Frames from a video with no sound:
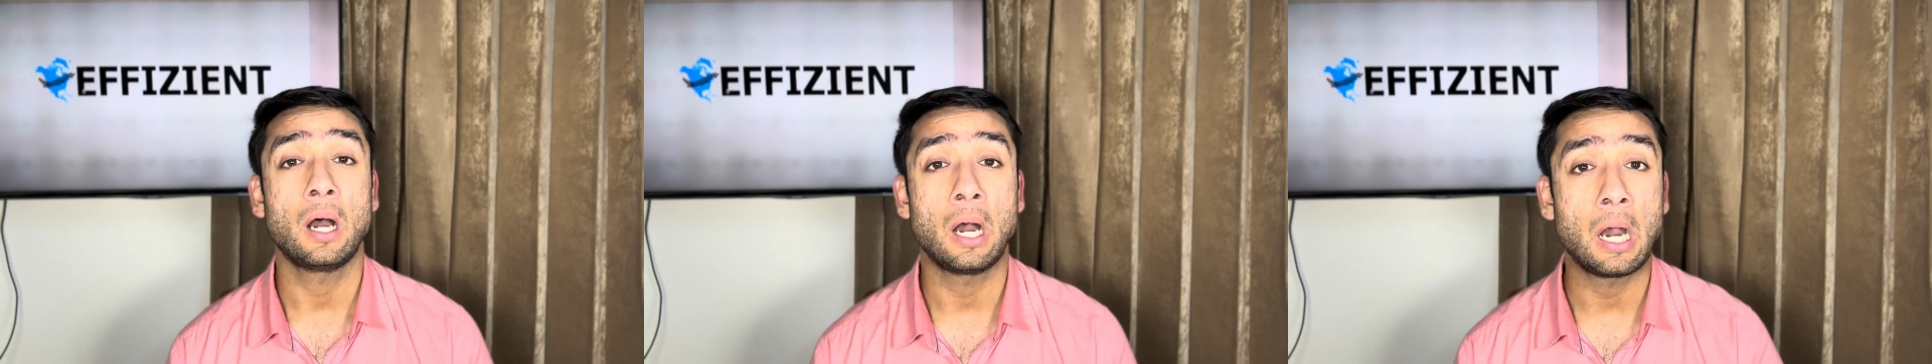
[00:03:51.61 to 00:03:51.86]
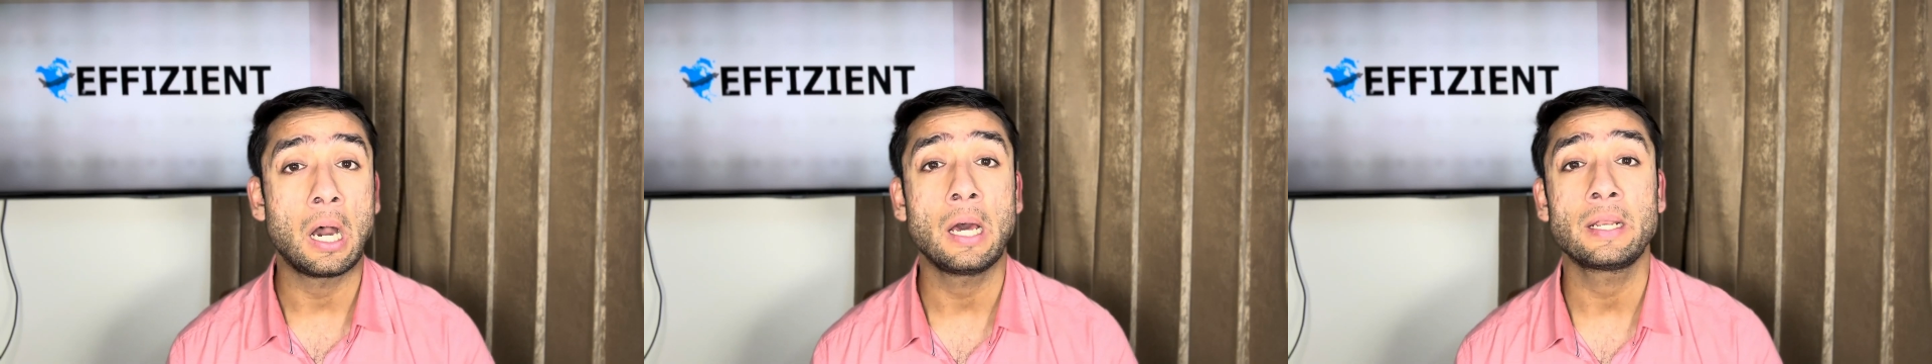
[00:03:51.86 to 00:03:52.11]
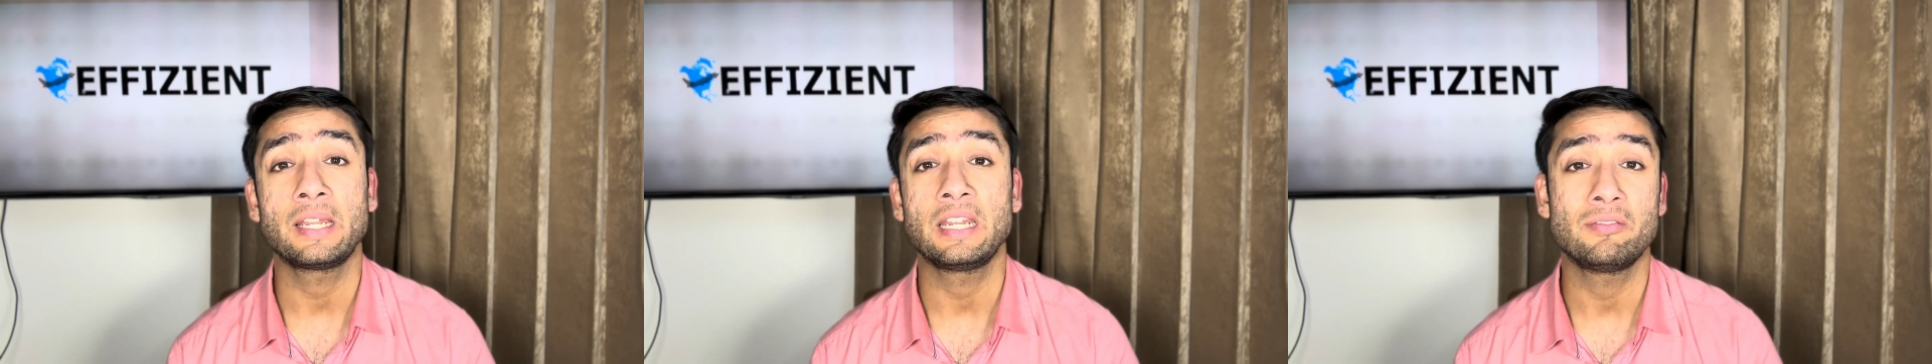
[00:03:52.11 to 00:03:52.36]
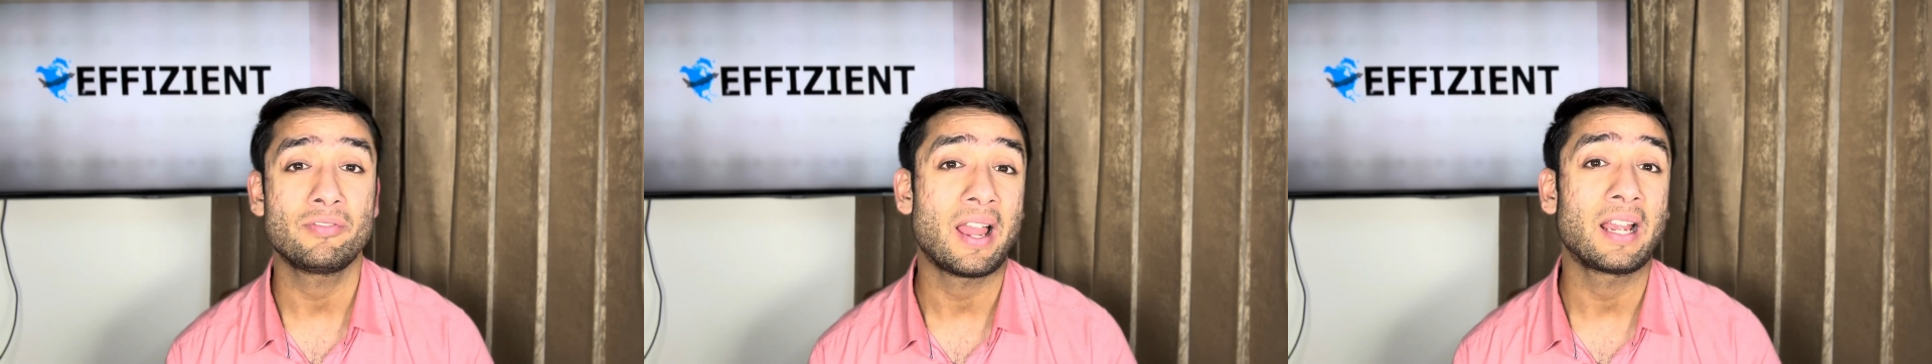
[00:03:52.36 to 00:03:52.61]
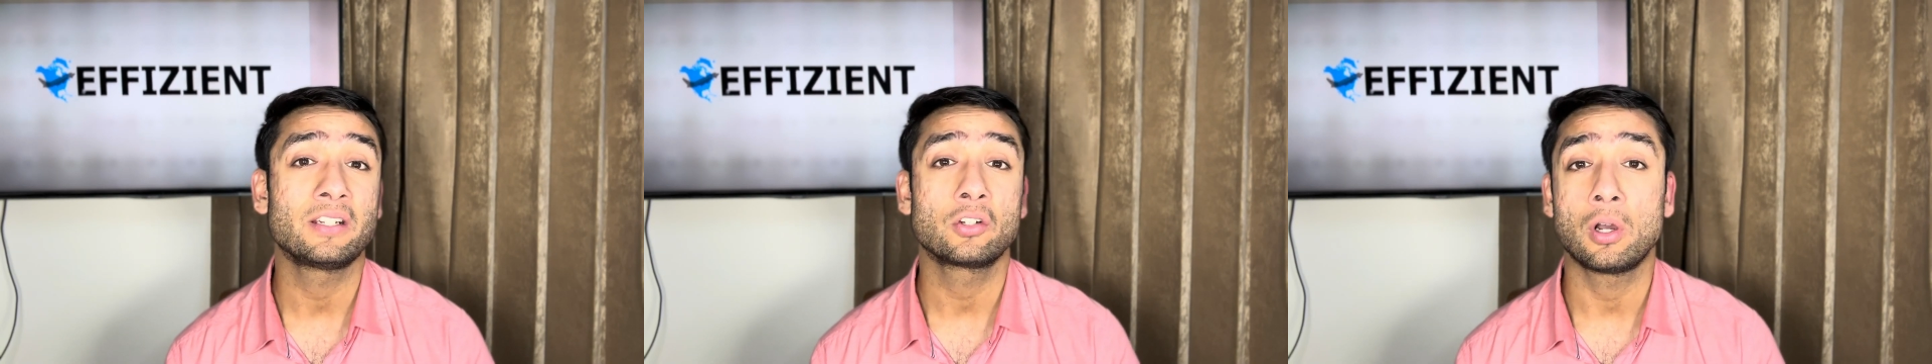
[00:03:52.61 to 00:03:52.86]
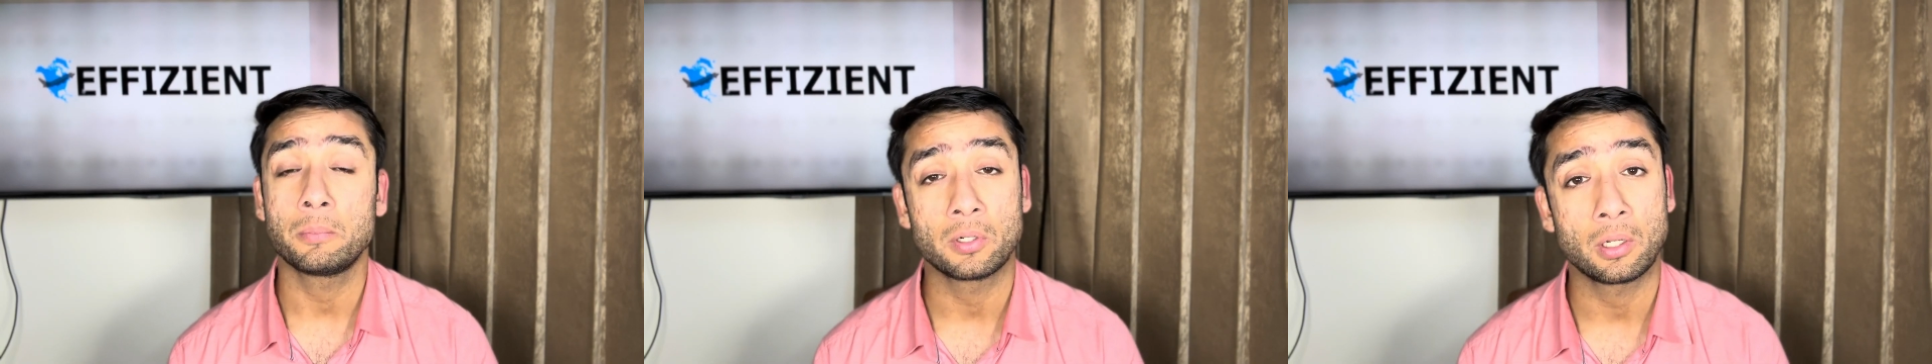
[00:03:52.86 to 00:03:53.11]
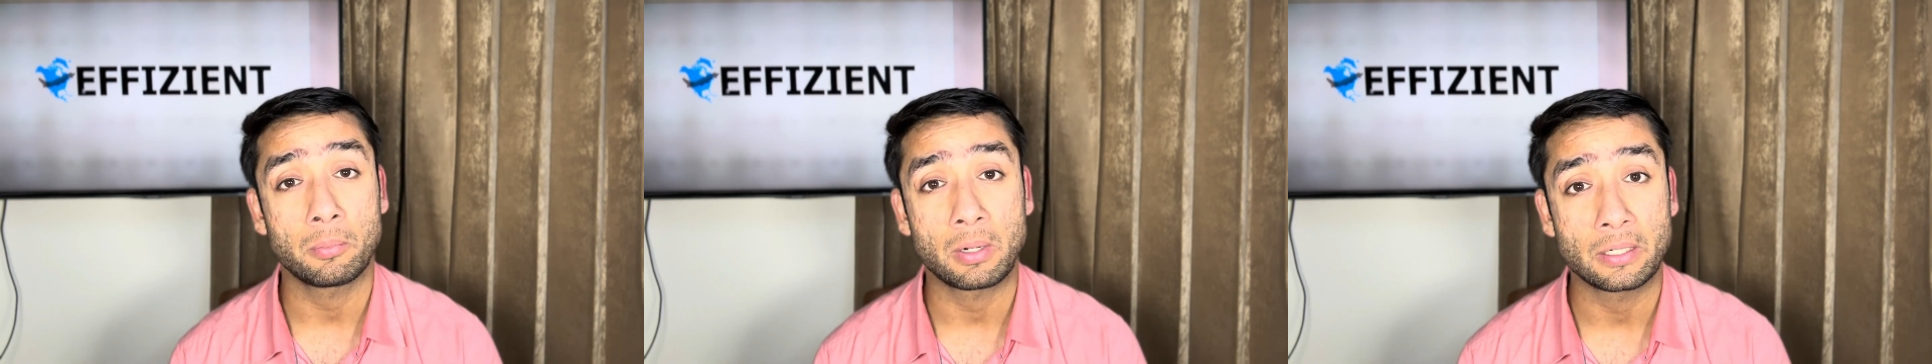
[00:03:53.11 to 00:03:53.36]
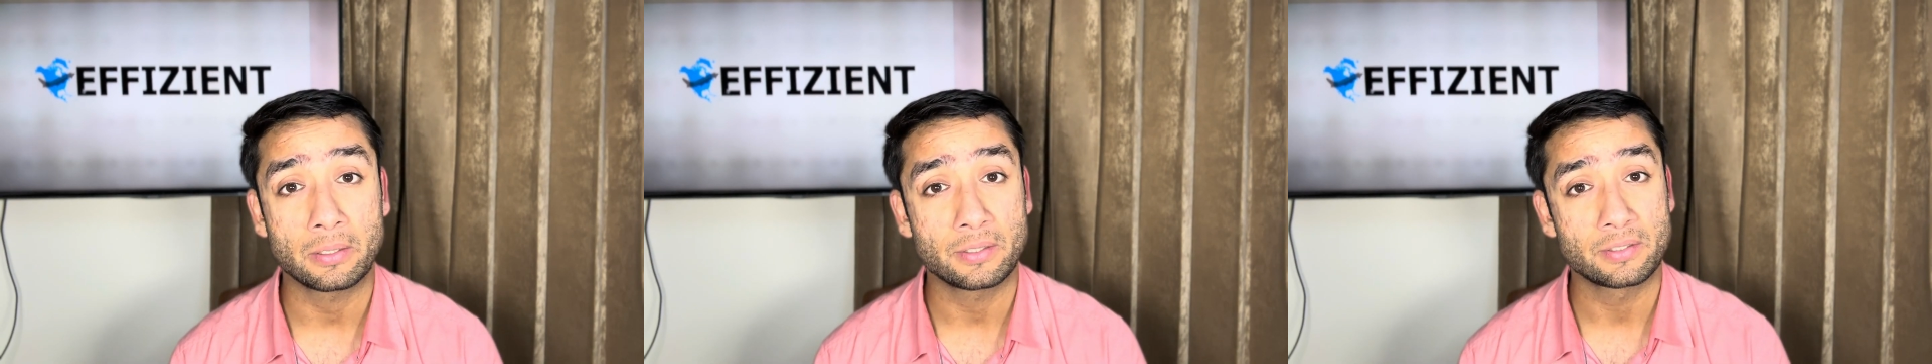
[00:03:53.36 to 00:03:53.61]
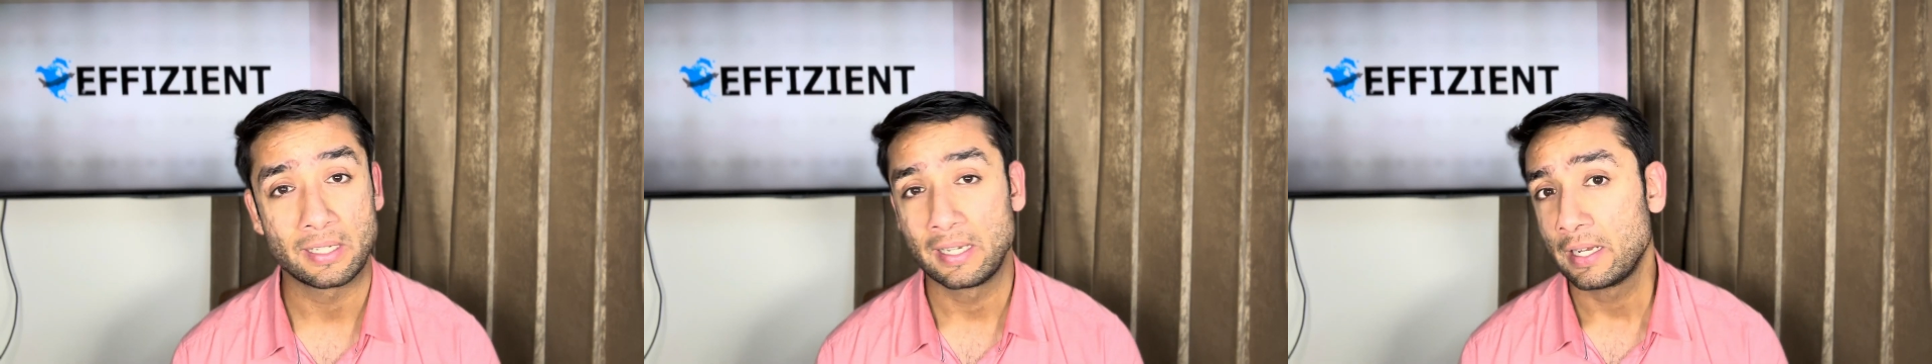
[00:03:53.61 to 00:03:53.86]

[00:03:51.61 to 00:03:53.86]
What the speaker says: are in fact common law partners.